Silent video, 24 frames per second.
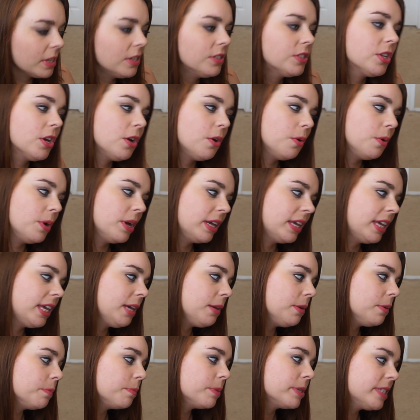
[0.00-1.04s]
So
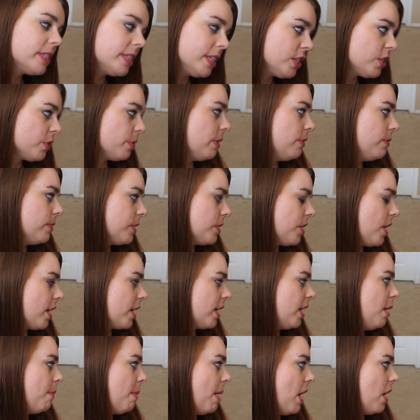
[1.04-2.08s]
Prestige Reef was
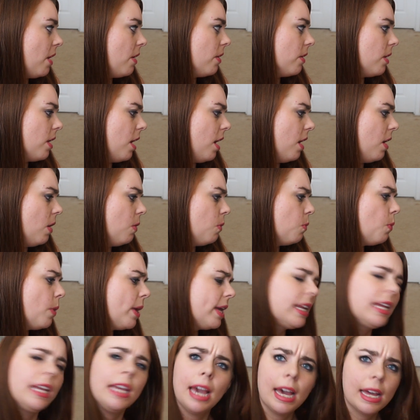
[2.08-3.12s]
talking about
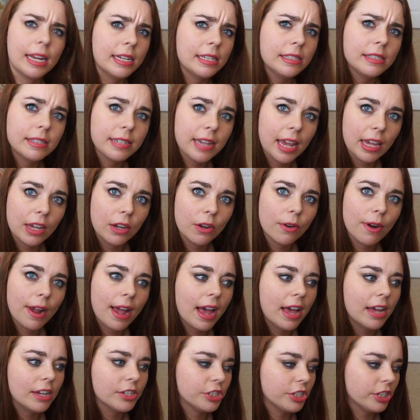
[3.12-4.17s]
when he had his tank
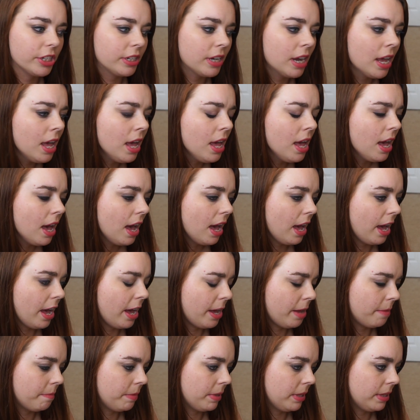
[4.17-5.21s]
crash
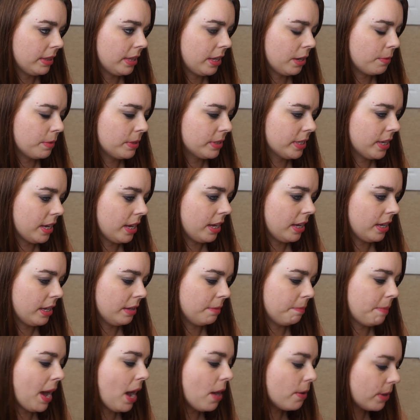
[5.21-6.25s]
and there was a
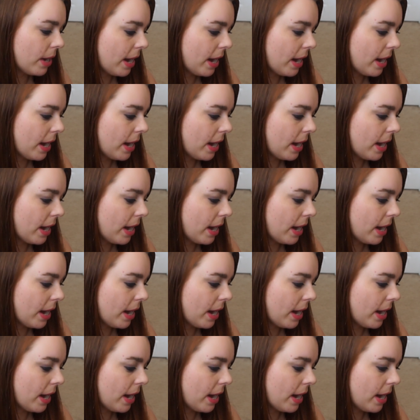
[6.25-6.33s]
power